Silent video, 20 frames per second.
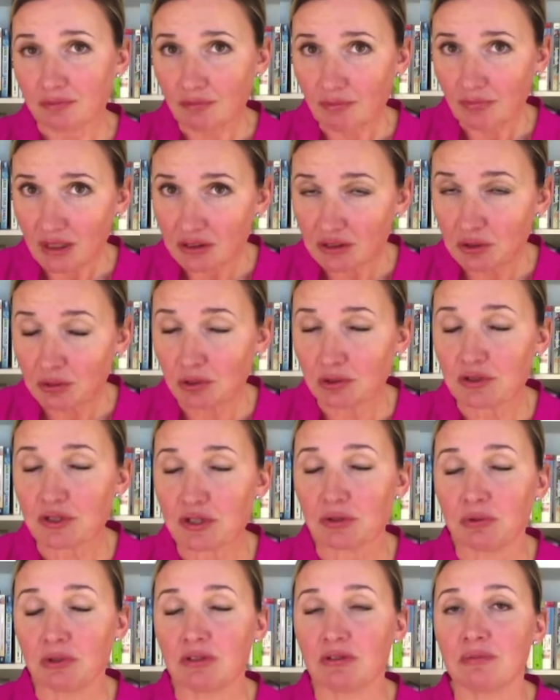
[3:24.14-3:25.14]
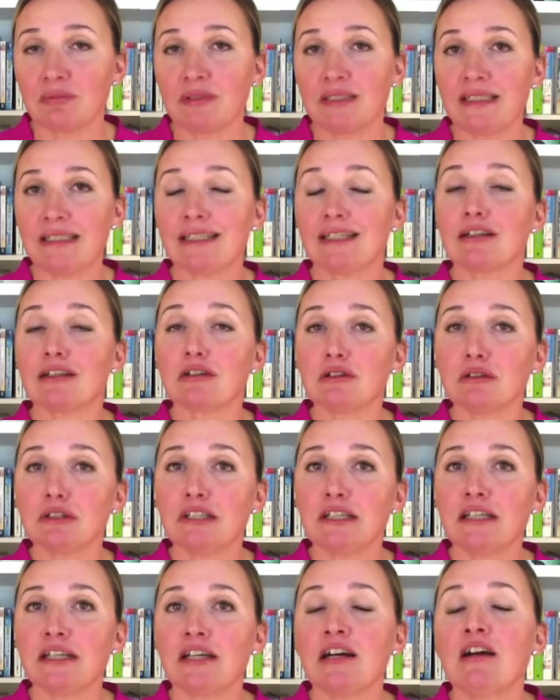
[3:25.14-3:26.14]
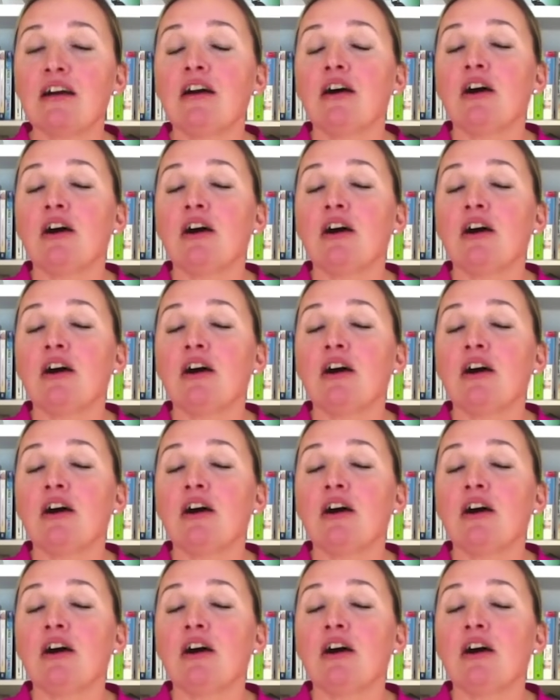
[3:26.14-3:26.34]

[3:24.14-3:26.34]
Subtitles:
You also want to be including